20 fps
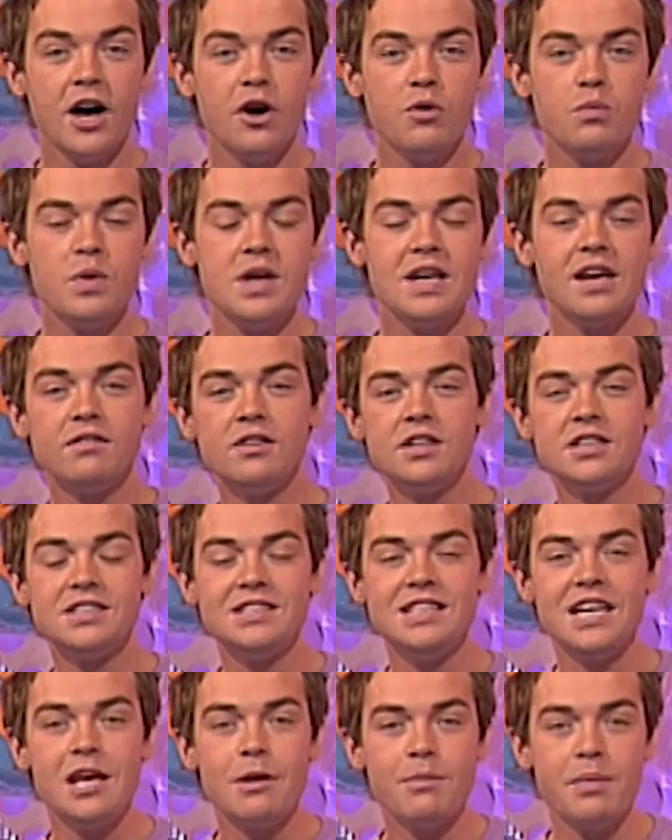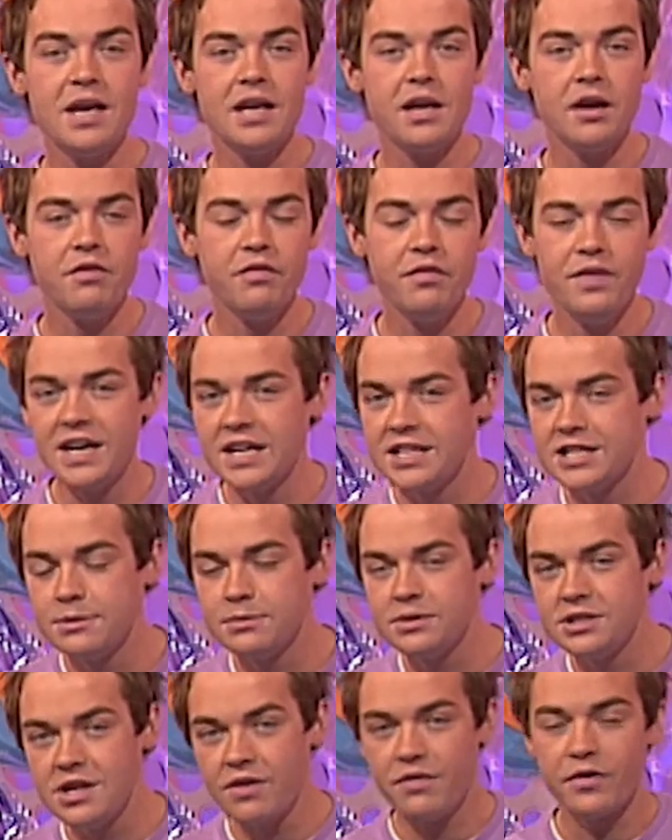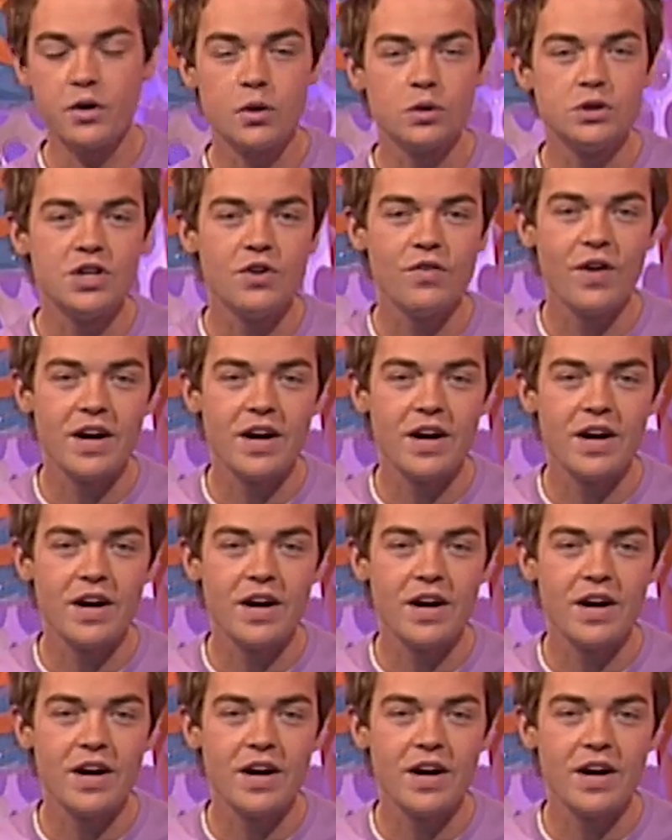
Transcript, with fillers: and we give the sticky beak a fingertips difficulty